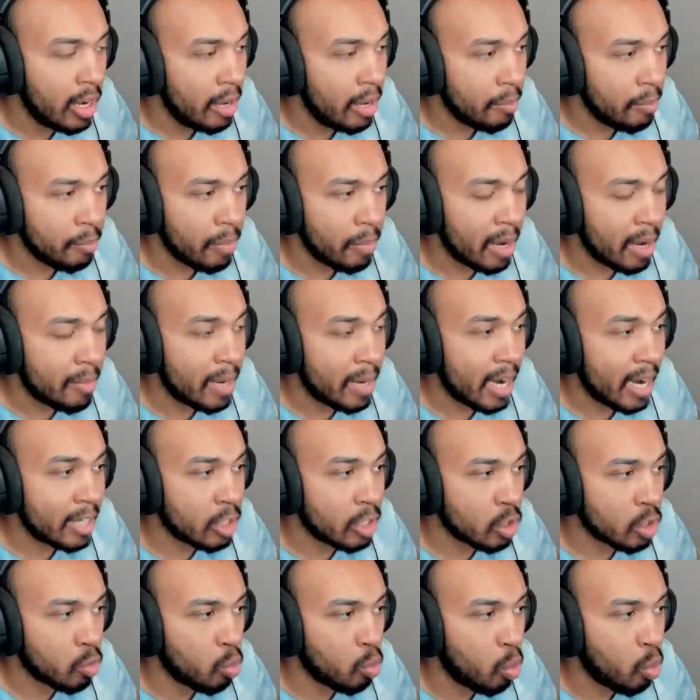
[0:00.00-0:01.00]
Maybe I
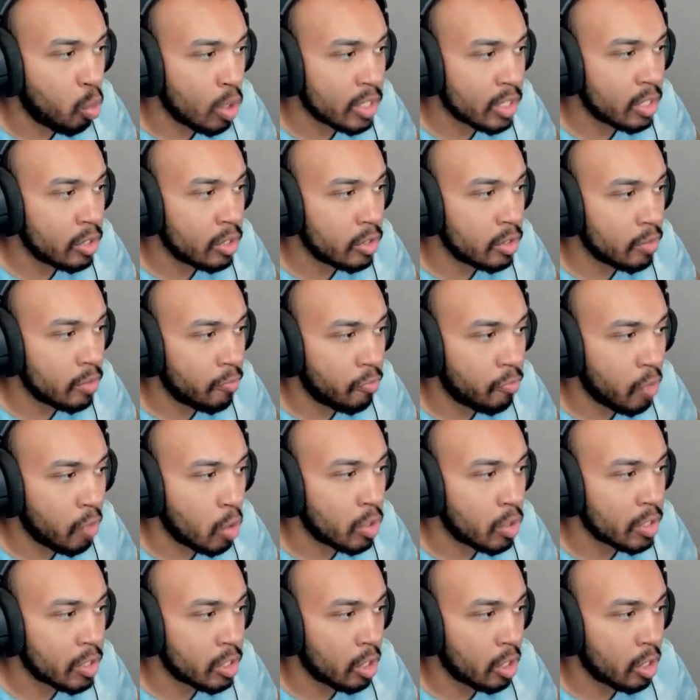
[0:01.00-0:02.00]
just wasn't
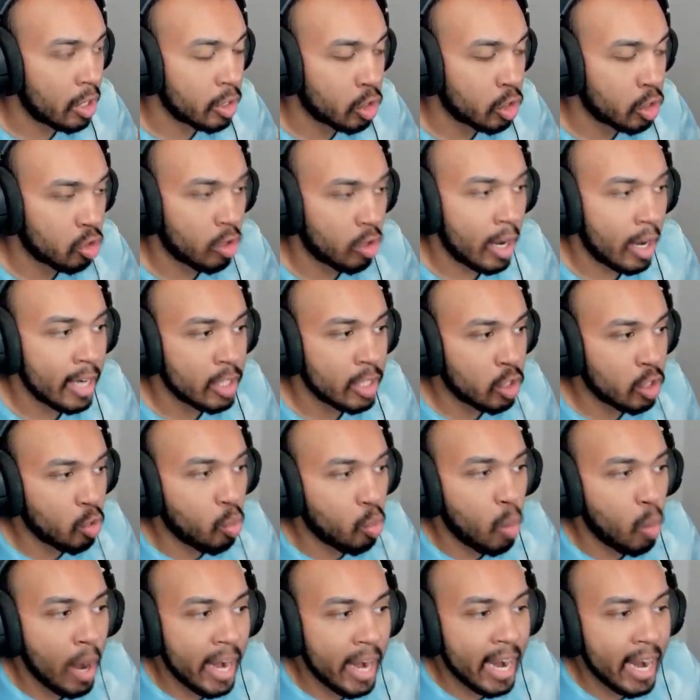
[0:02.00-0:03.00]
focused on trying to
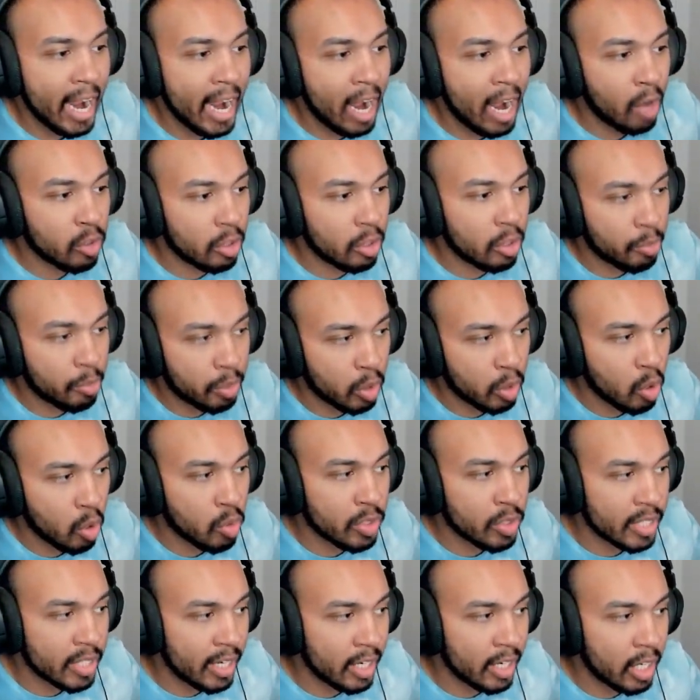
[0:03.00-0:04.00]
weigh out the
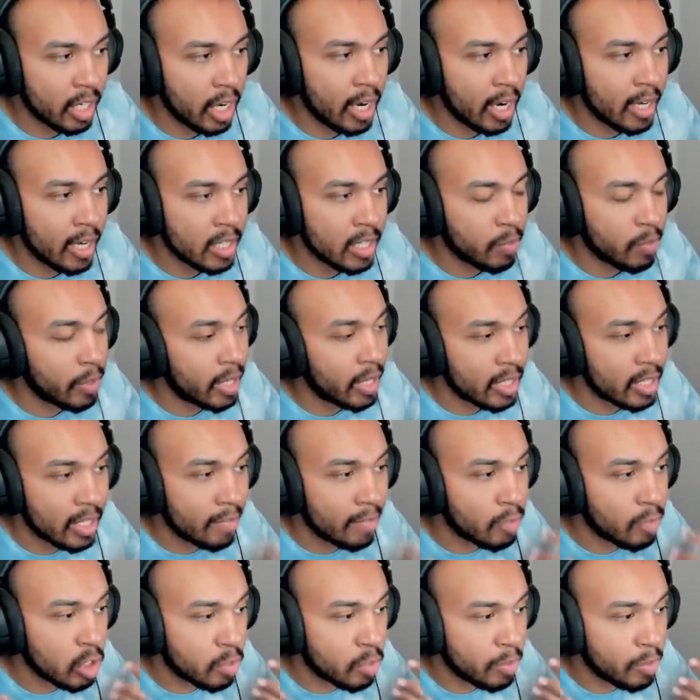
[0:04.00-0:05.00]
pros and cons because
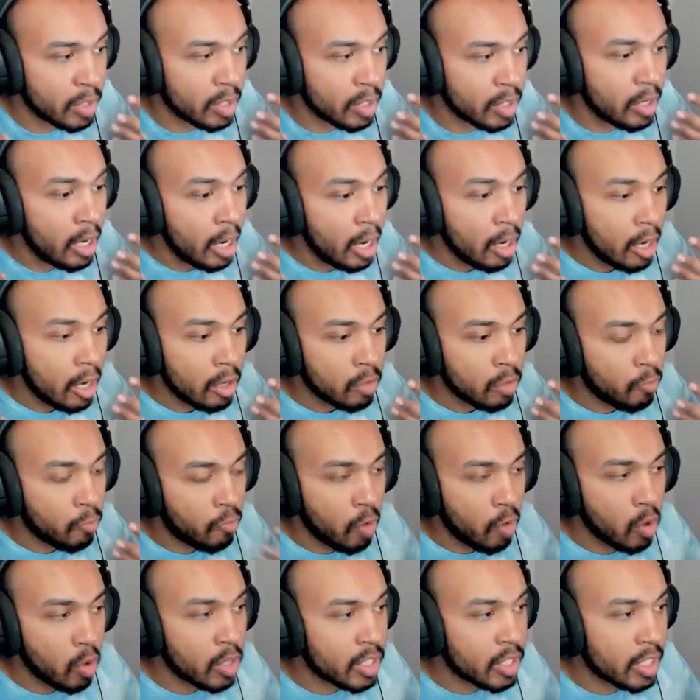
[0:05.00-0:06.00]
I've just been
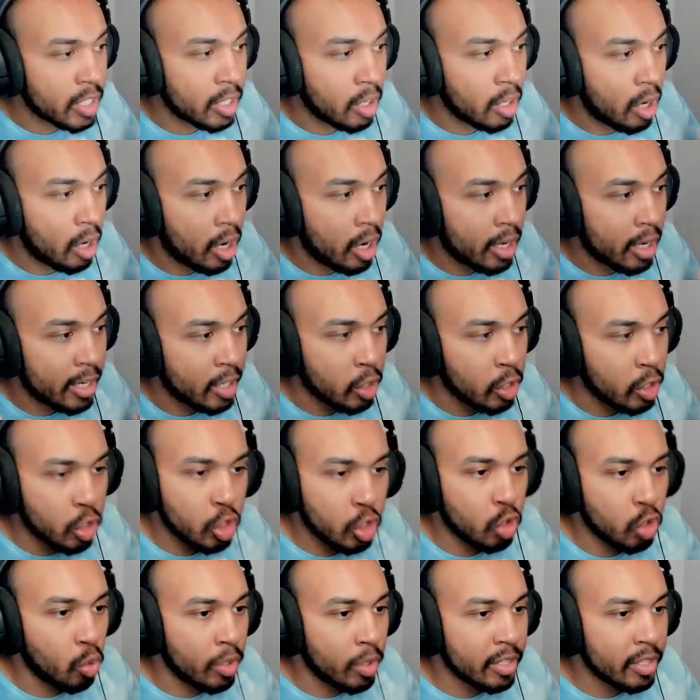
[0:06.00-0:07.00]
focusing on
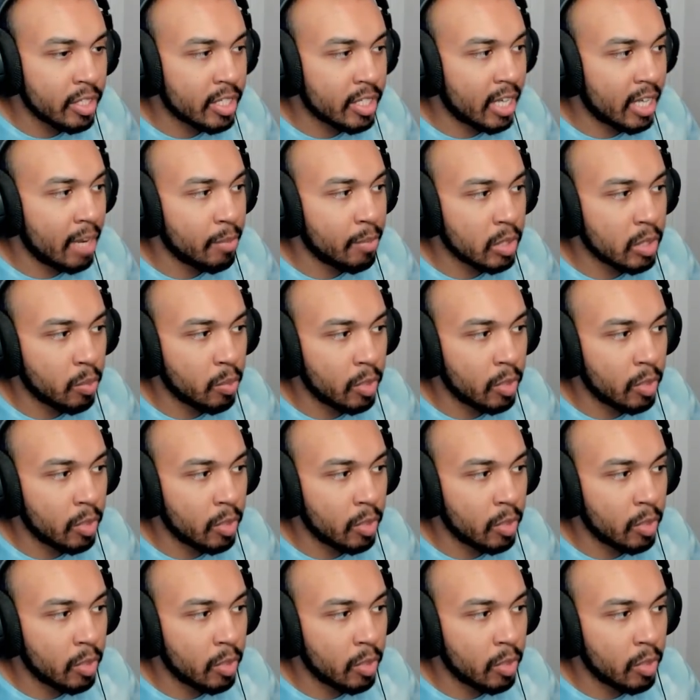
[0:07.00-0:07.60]
enjoying this game as much